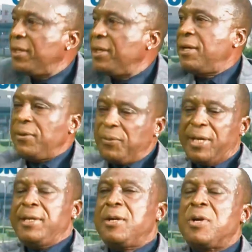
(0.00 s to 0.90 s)
And we are
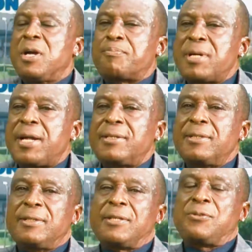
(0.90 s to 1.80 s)
here, we are proud
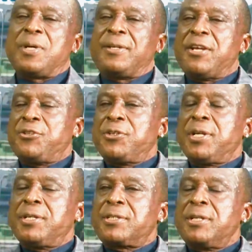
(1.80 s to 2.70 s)
that we are
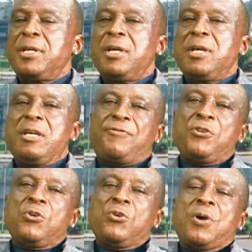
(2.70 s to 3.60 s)
Nigerians. If
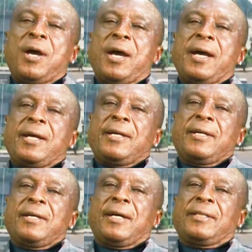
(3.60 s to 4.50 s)
you are
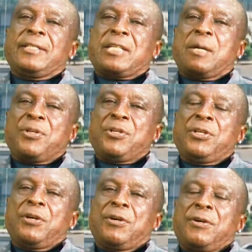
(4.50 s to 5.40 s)
an
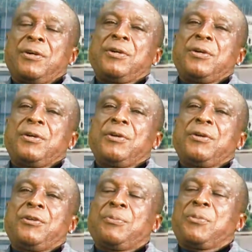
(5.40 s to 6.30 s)
entrepreneur,
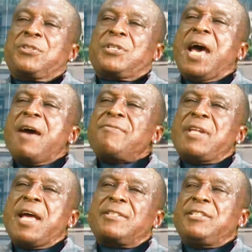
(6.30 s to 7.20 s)
you must have
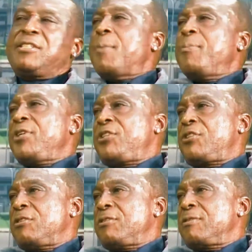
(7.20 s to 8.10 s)
that
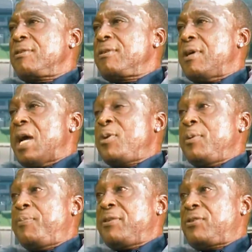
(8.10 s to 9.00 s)
determination and be
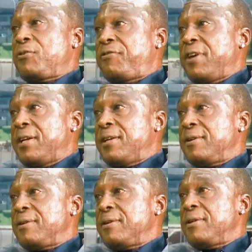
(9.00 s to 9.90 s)
prepared to fail.
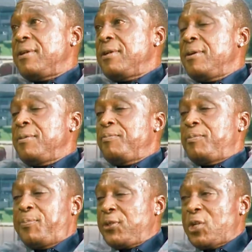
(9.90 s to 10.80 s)

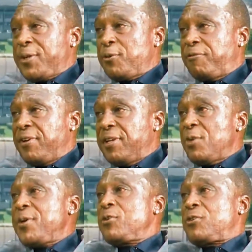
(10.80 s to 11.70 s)
People don't want to fail, they
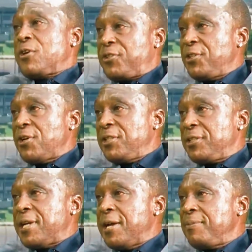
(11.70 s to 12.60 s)
want to succeed all the
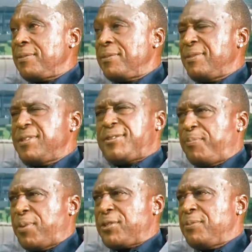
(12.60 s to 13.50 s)
time. It's not
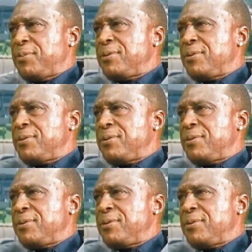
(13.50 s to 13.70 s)
possible.